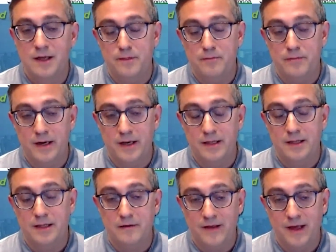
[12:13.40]
but
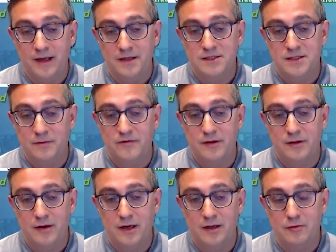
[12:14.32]
that is something
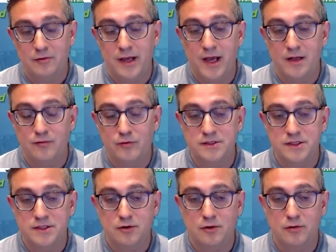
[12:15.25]
you got to look at. Was
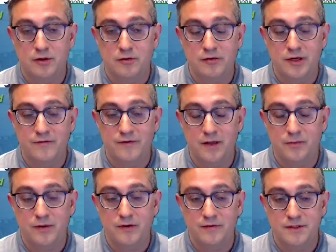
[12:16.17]
this hotel
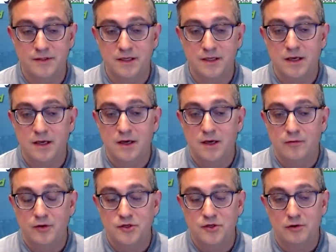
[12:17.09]
renovated previously?
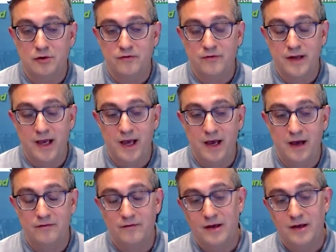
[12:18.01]
What you often
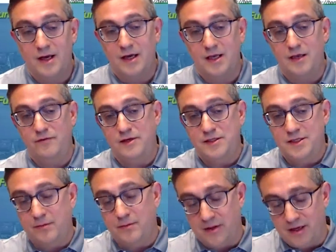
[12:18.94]
have, I'll give you an
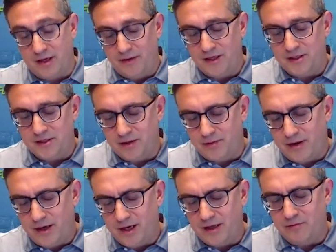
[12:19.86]
example, and I mentioned the
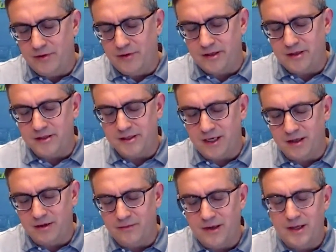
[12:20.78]
product in
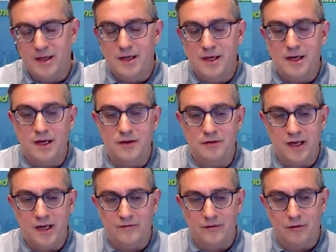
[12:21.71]
Winston-Salem. You
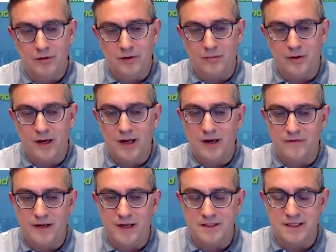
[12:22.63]
can have an older
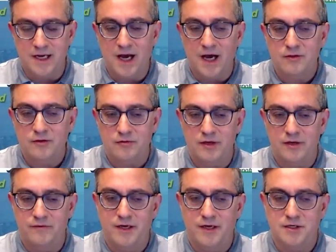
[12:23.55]
product that has gone through
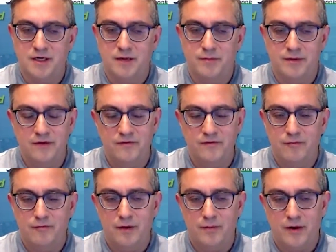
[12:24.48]
renovation. I believe
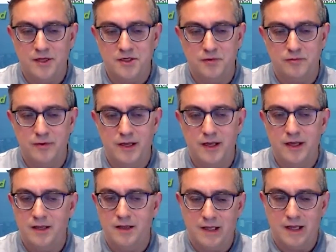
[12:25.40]
the one project we
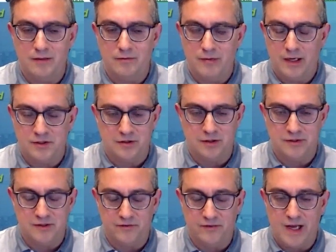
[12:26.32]
did that actually
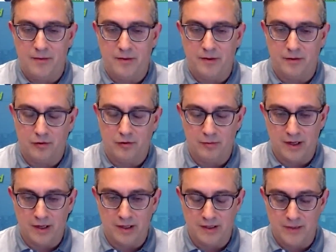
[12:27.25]
was a phenomenal home
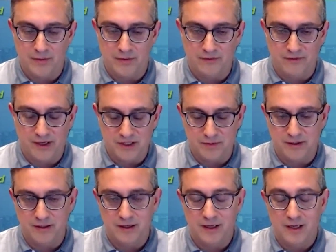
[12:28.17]
run type of
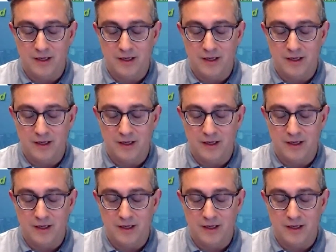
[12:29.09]
investment